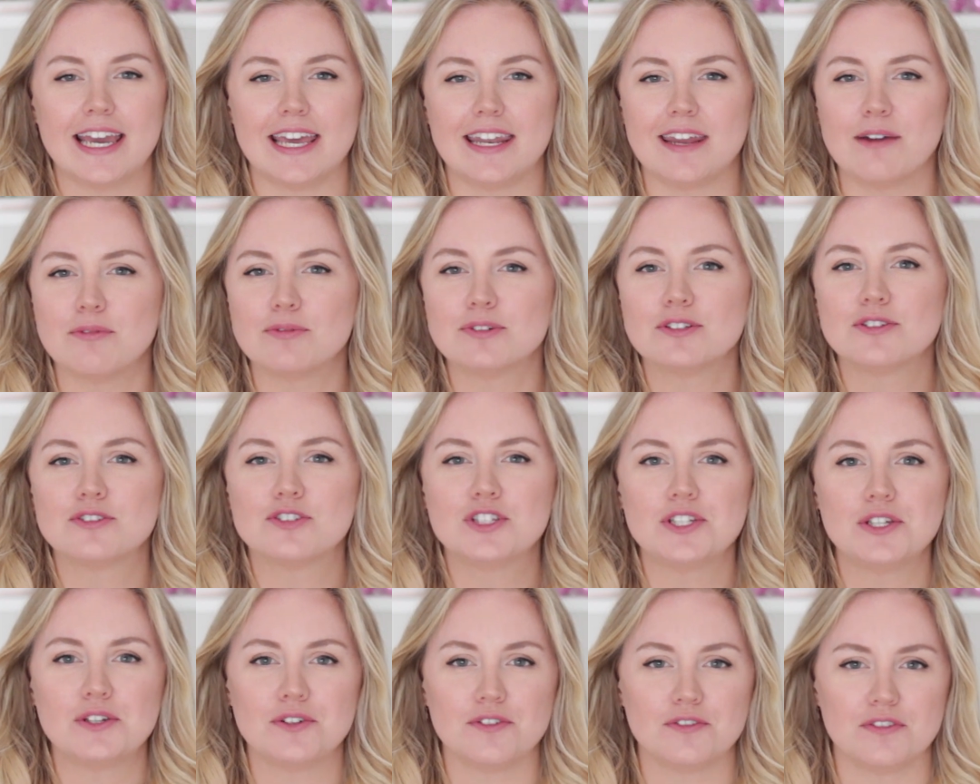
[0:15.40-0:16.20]
and I would
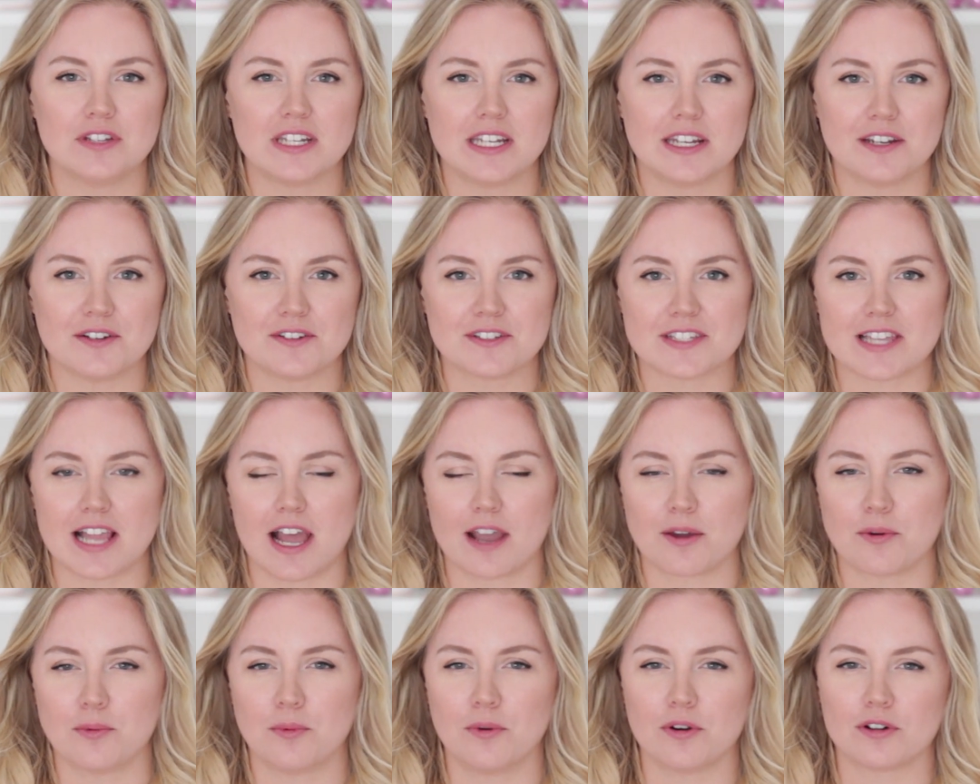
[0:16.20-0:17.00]
do videos
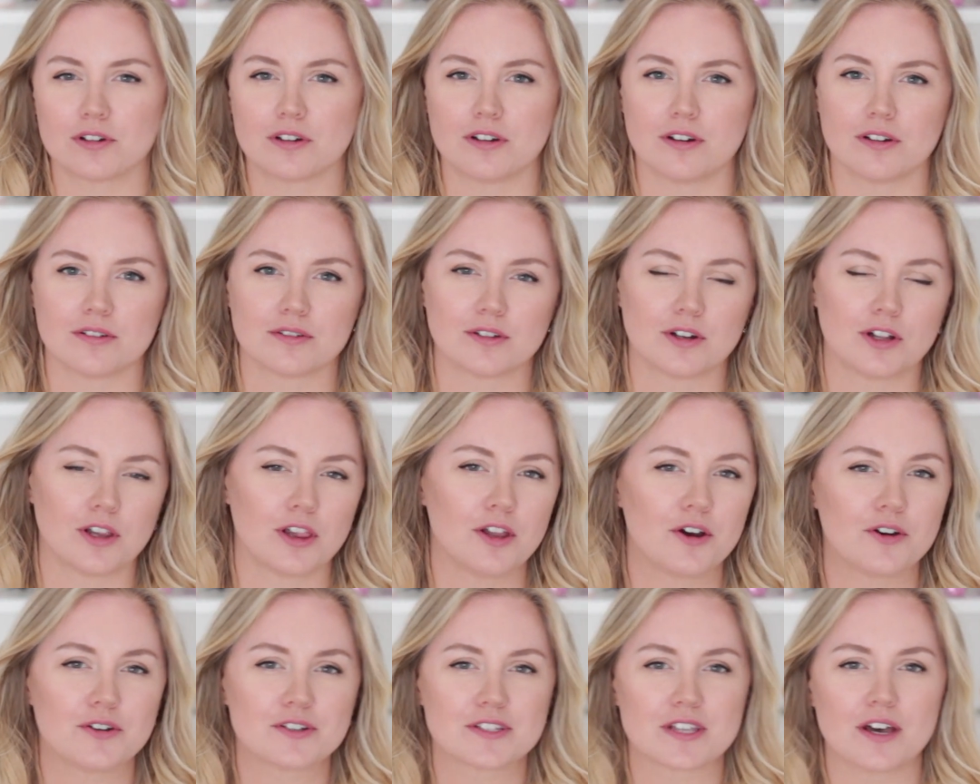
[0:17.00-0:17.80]
like workout
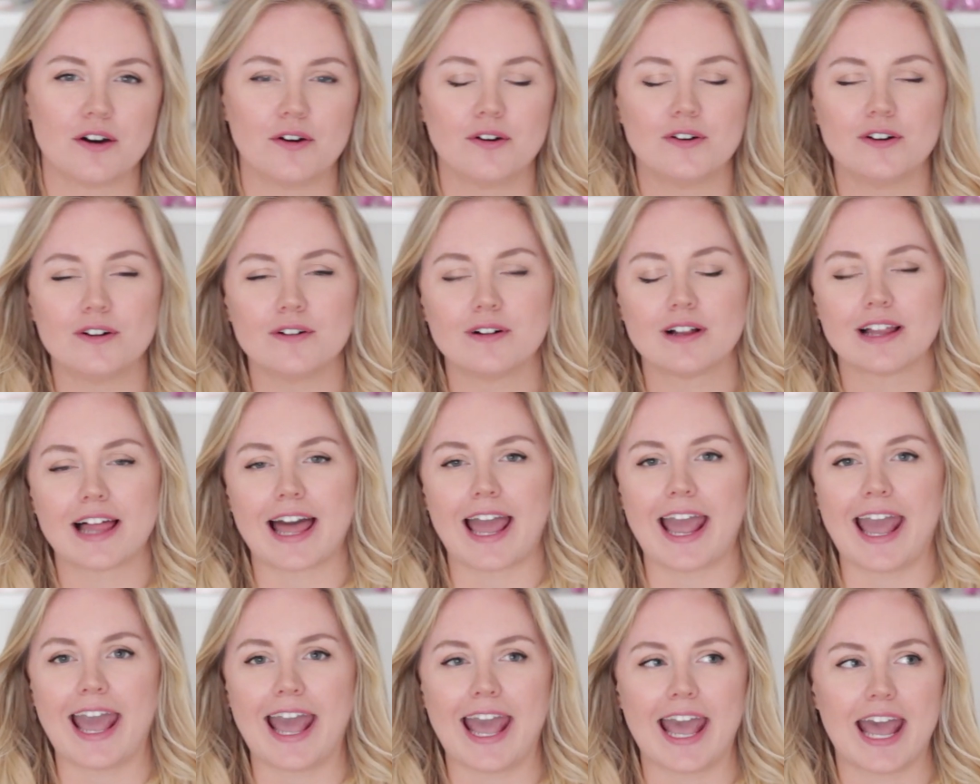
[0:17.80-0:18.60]
clothes haul
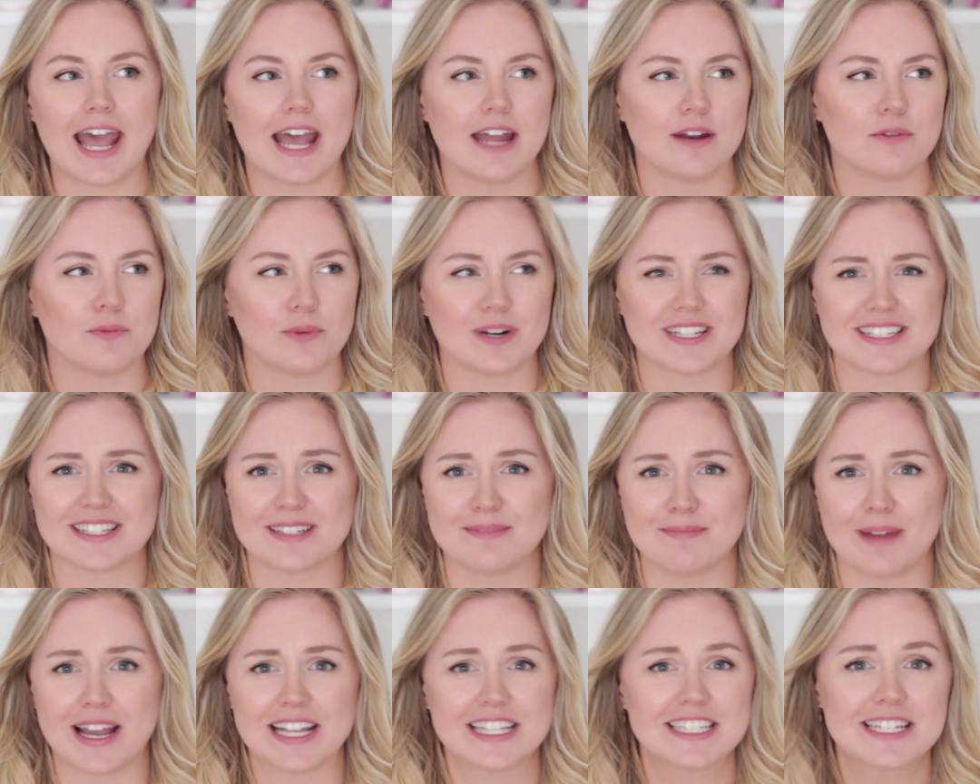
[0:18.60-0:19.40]
and
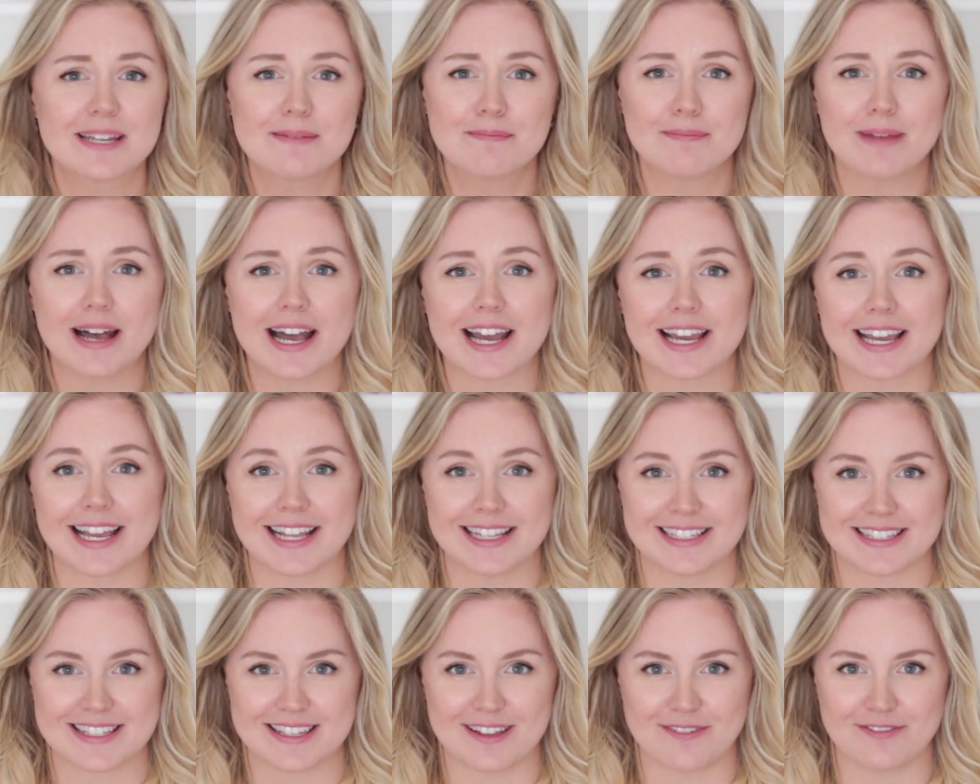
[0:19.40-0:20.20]
what's in my gym
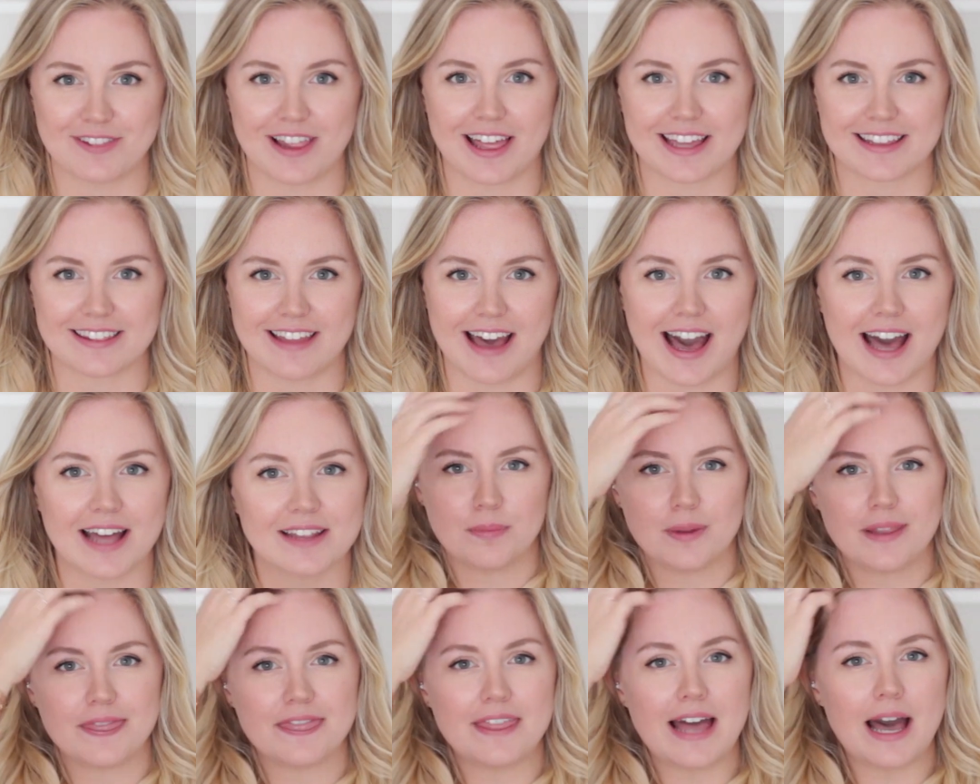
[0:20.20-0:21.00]
bag and stuff like that.
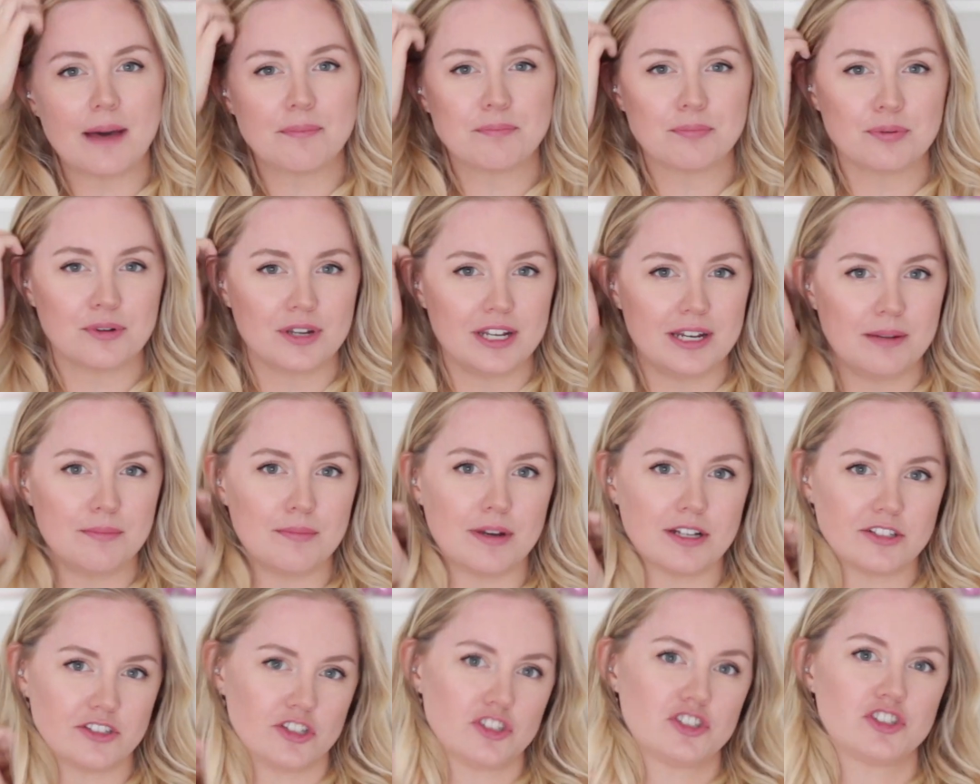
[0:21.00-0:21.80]
But that pretty
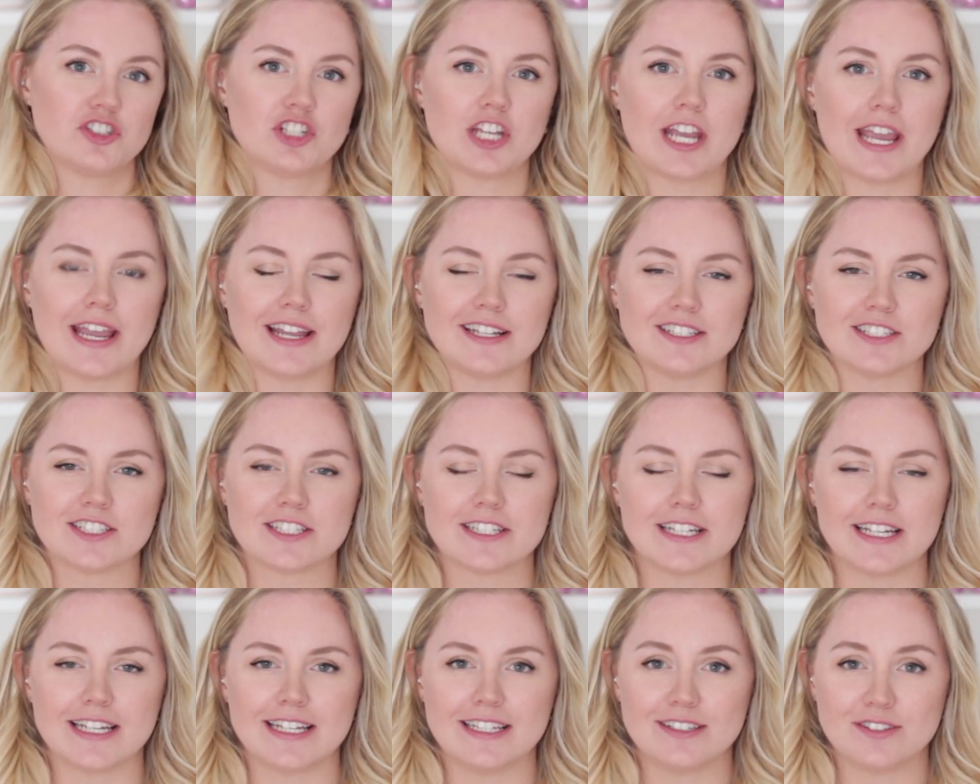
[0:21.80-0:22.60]
much
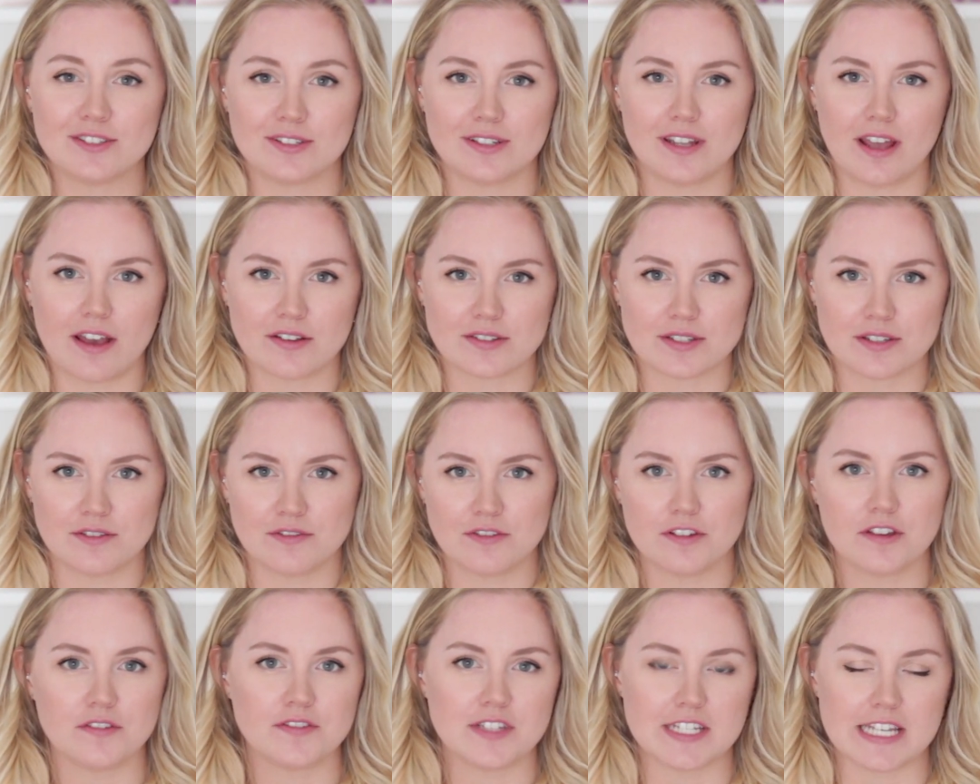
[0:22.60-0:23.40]
changed in
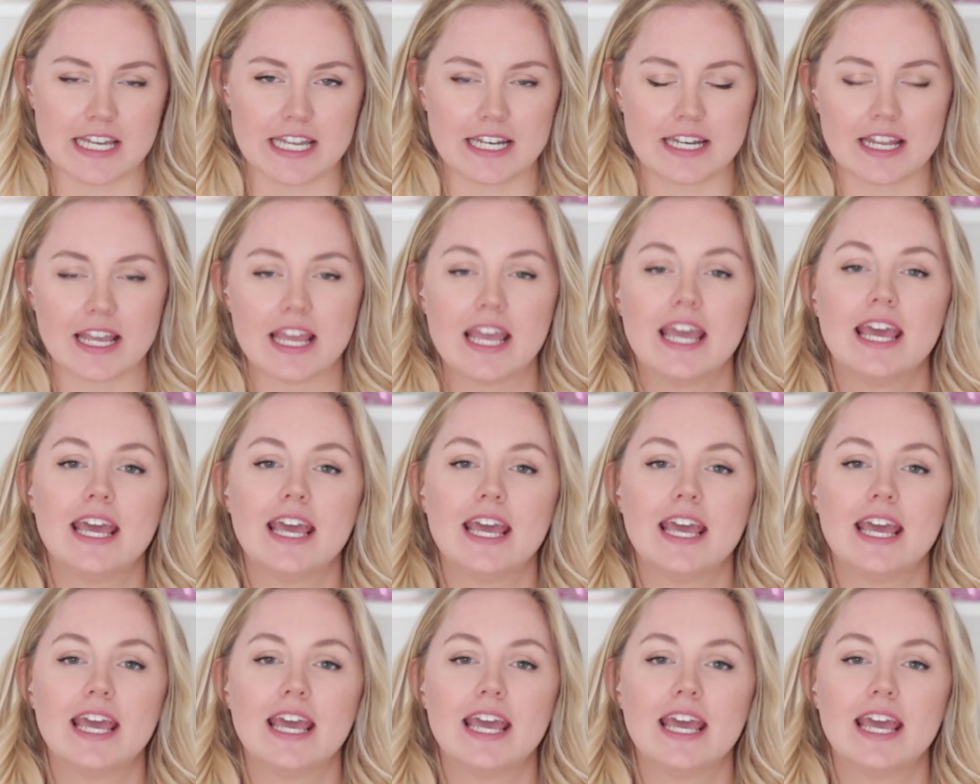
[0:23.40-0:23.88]
2015.